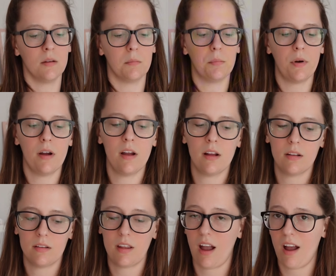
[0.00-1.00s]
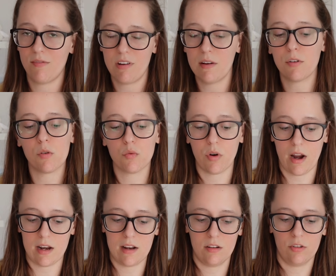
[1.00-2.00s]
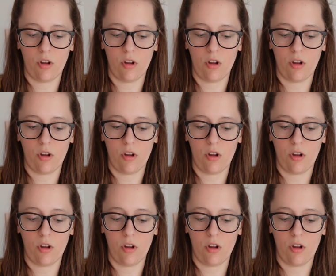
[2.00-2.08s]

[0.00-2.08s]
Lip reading: but yeah, I've never read it.